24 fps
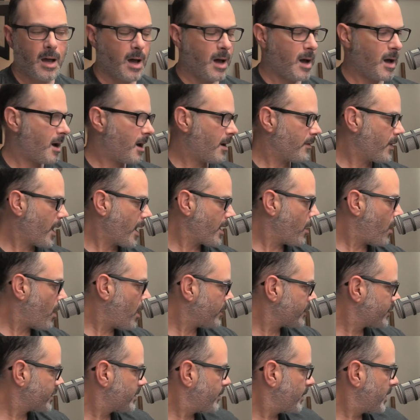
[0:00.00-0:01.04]
Uh, they
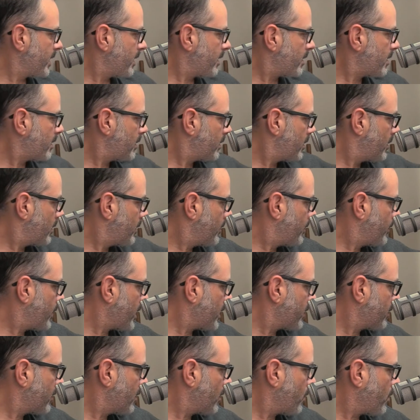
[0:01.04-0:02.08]
all smear,
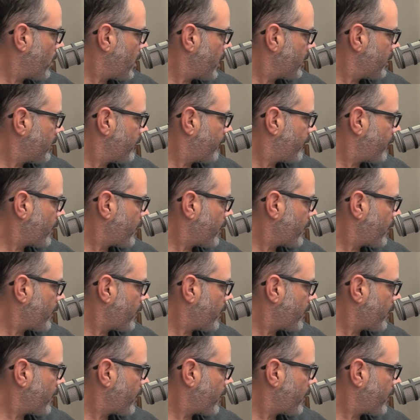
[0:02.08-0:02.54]
but the one